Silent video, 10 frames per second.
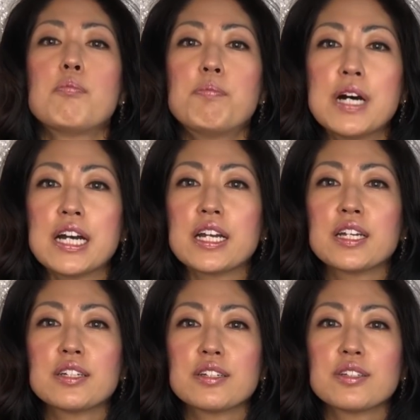But
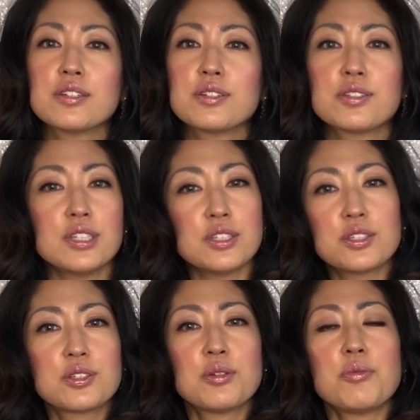
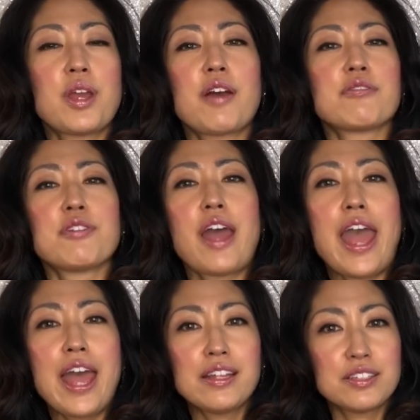since we have to
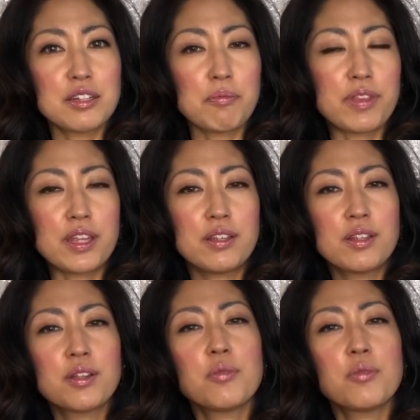add something,